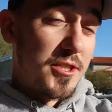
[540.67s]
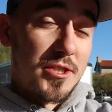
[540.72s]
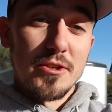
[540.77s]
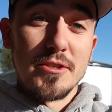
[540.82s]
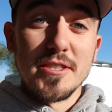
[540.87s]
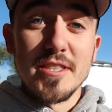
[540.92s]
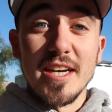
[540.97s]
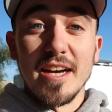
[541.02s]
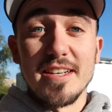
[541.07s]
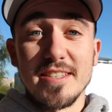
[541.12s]
I show
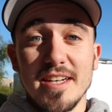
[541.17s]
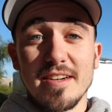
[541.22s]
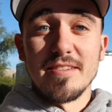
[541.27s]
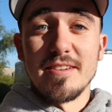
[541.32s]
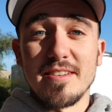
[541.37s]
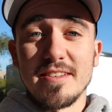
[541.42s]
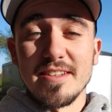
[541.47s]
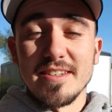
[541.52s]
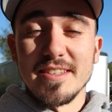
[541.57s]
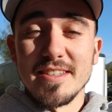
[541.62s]
you guys
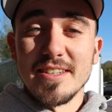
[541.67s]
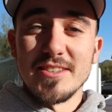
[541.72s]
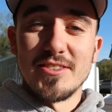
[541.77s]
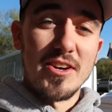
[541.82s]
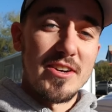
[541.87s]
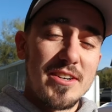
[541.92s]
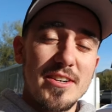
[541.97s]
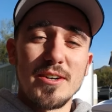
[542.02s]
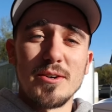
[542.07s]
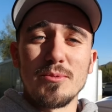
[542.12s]
everything?
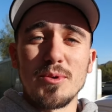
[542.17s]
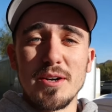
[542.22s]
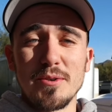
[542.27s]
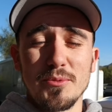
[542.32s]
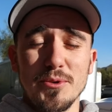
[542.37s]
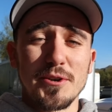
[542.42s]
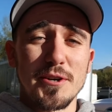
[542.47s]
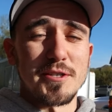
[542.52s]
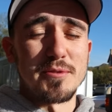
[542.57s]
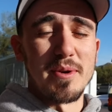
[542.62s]
So I don't know
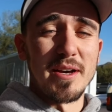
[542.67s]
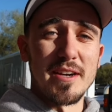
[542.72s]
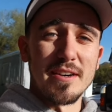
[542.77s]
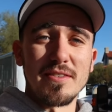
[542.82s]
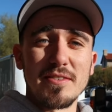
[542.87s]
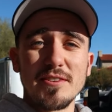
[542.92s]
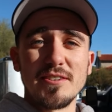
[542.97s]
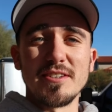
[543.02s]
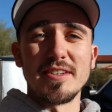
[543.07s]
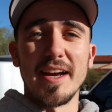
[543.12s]
what works
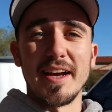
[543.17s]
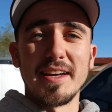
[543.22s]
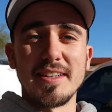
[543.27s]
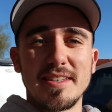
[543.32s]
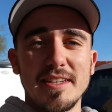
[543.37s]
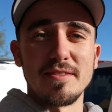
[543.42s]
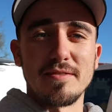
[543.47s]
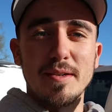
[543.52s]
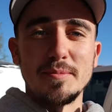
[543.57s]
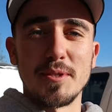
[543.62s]
better for you
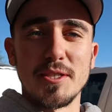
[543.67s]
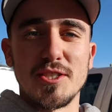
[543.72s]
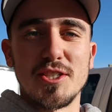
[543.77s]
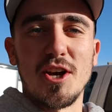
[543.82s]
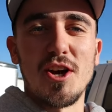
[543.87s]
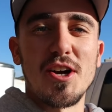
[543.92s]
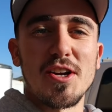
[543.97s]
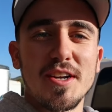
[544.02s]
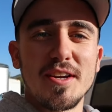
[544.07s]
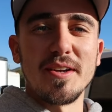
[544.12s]
guys, if I'm just
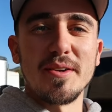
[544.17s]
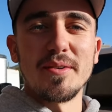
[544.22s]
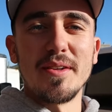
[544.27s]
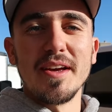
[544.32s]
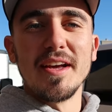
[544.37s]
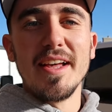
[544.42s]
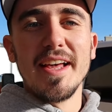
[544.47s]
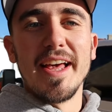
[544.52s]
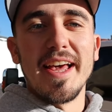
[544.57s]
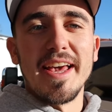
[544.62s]
talking,
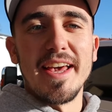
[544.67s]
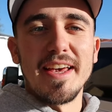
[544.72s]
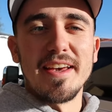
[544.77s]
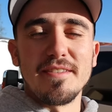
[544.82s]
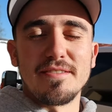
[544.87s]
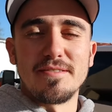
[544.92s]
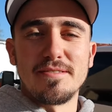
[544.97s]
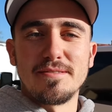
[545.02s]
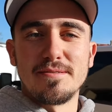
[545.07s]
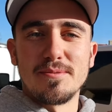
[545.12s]

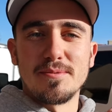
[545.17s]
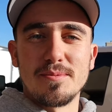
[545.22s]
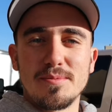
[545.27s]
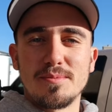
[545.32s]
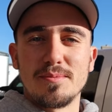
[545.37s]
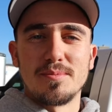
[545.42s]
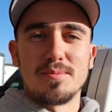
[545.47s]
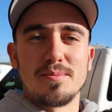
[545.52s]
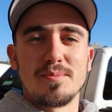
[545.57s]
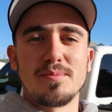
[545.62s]
if
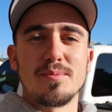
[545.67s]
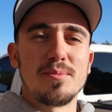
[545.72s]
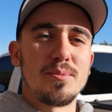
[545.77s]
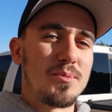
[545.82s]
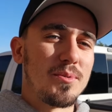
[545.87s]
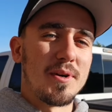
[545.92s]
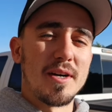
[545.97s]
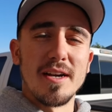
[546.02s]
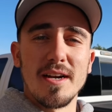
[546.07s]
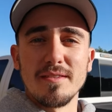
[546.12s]

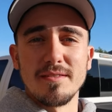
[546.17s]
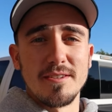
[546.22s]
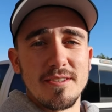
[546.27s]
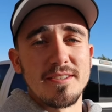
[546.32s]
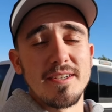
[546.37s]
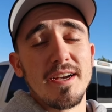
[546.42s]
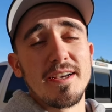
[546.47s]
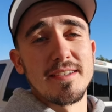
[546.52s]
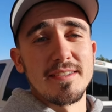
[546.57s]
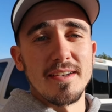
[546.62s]
whatever
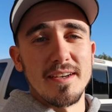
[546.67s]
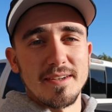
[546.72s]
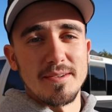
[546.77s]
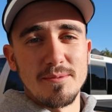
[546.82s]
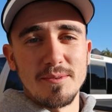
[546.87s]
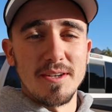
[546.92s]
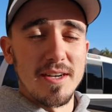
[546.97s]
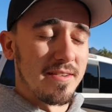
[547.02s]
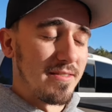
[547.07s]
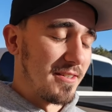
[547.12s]
you guys
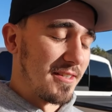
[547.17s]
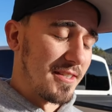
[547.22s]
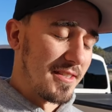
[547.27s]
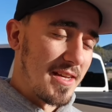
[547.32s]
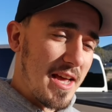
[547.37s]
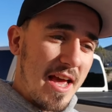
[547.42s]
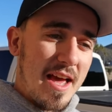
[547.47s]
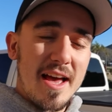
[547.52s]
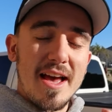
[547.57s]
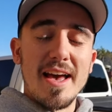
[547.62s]
like, whatever it is.